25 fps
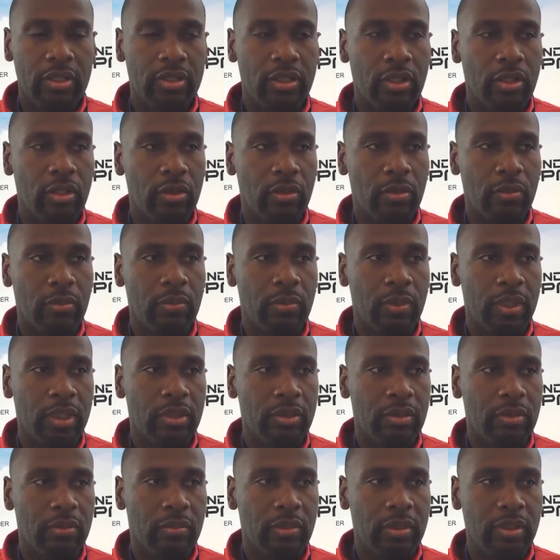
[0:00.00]
And so
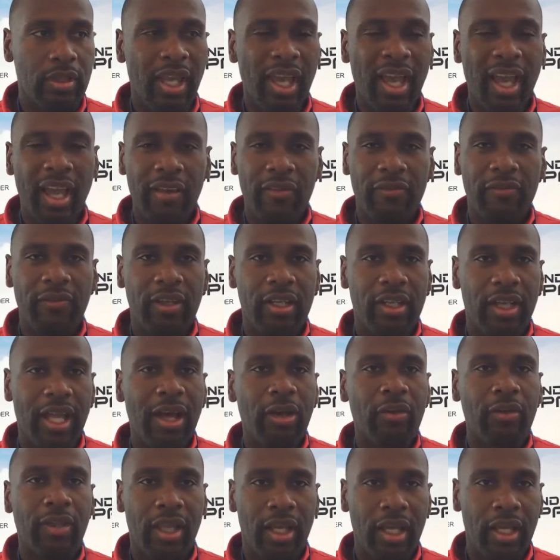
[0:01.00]
when you have
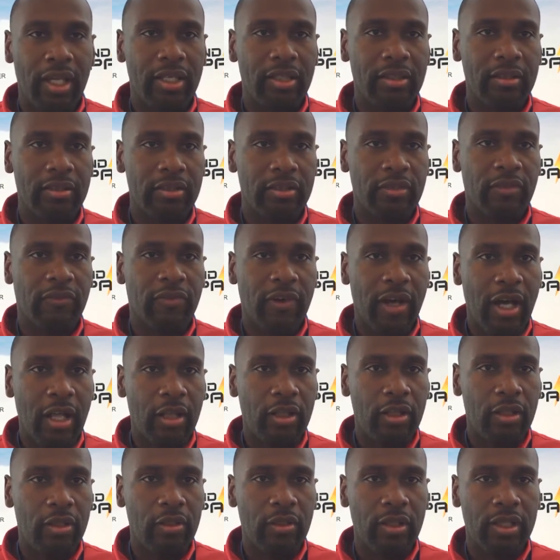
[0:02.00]
an outline to
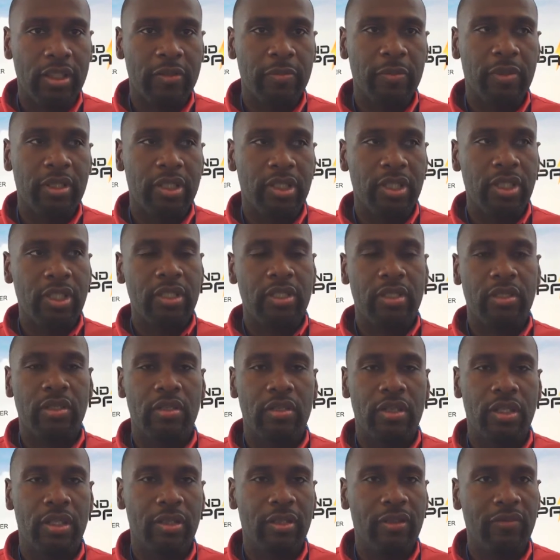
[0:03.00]
follow, it's much
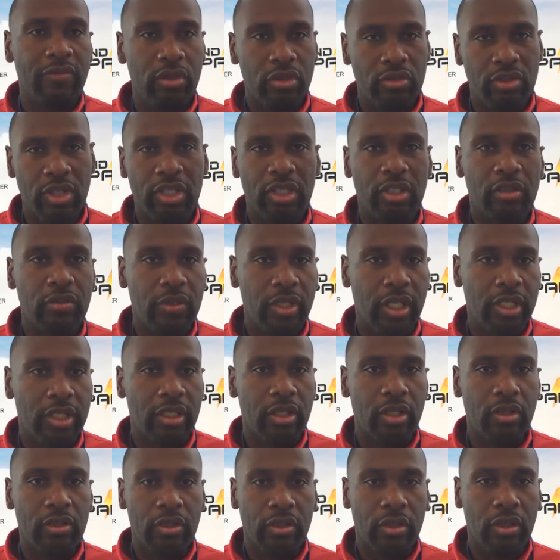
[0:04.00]
easier than if you're trying to
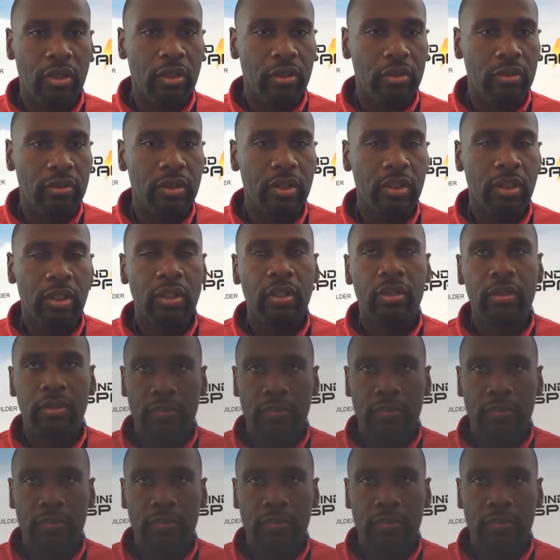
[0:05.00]
create it on your own.